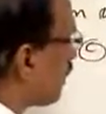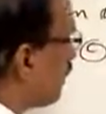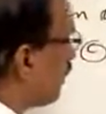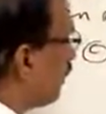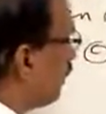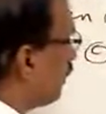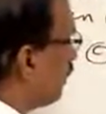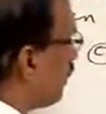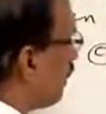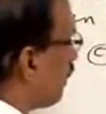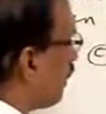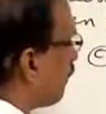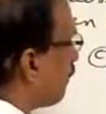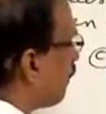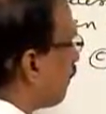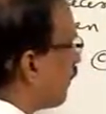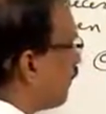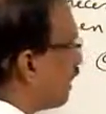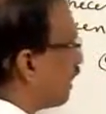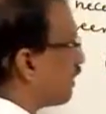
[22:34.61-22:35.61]
a point
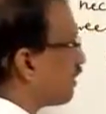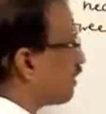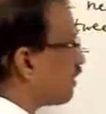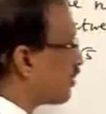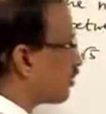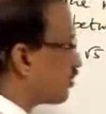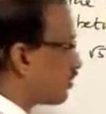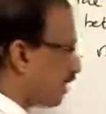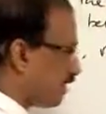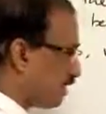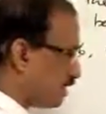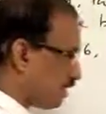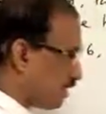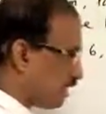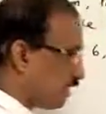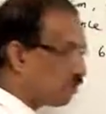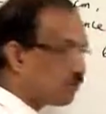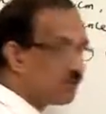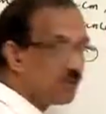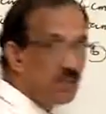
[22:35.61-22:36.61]
is traced out
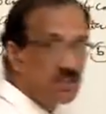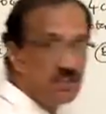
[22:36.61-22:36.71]
here,